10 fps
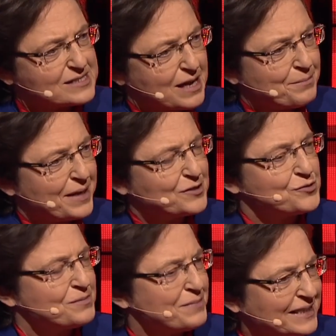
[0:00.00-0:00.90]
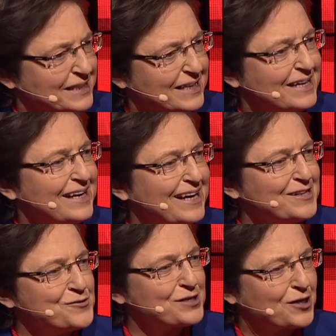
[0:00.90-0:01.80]
come back to the money and
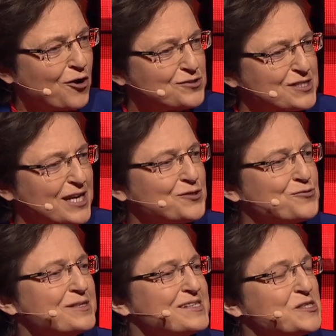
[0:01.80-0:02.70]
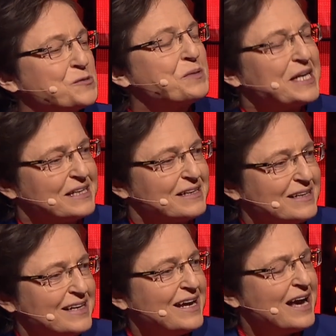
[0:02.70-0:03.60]
to the cost and to the speed.
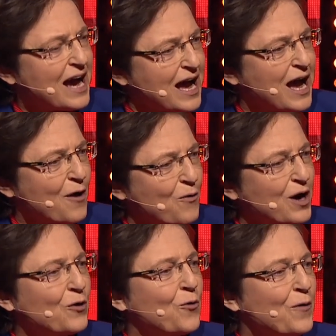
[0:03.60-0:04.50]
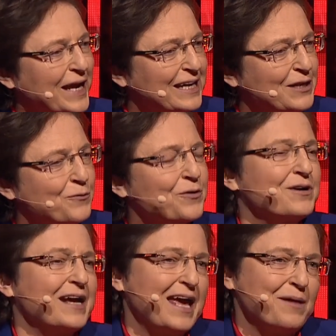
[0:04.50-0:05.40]
How quickly we are
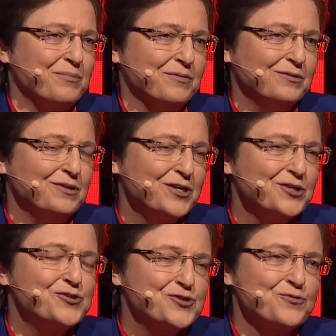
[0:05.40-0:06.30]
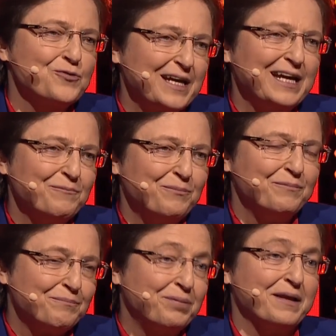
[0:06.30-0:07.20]
able to
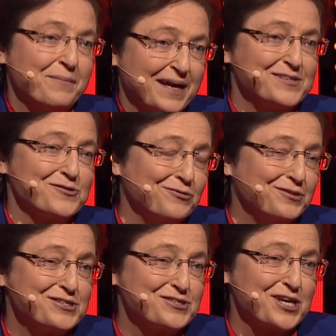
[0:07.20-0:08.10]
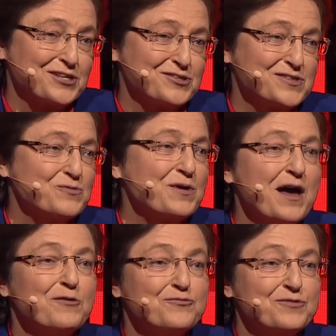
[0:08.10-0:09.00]
implement all these changes
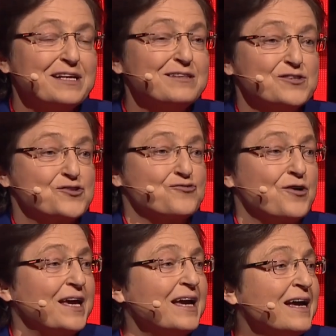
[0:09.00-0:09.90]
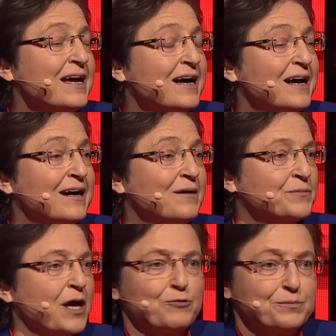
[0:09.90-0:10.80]
without really destroying
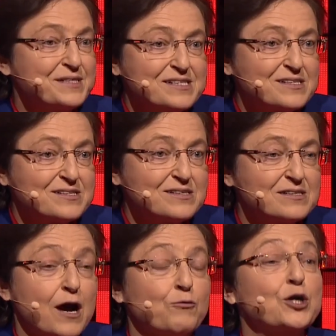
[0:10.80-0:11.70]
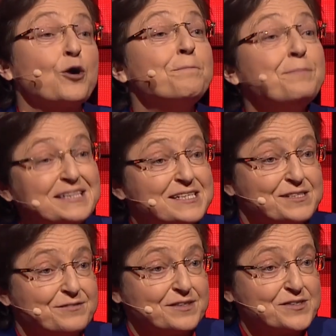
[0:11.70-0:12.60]
our businesses, our
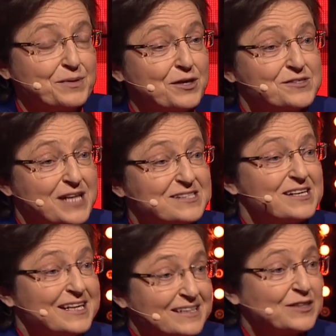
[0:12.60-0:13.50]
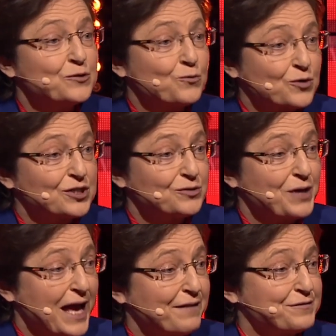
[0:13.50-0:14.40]
competitiveness, because that's another word we
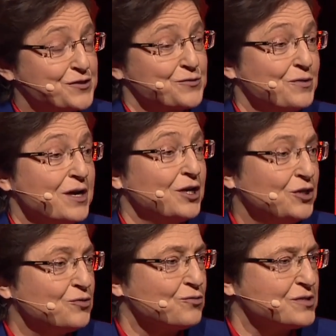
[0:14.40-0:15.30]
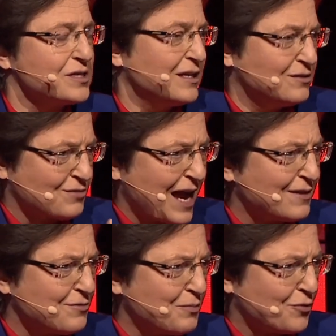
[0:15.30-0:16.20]
have to use.
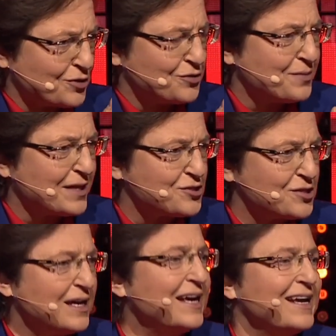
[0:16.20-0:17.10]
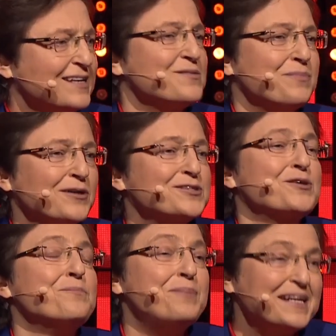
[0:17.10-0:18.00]
Draghi report you mentioned, it's about
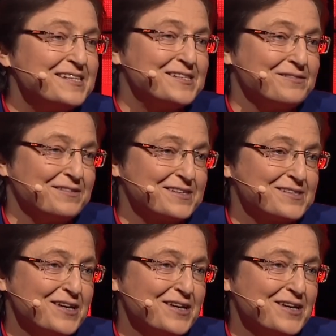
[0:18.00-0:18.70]
competitiveness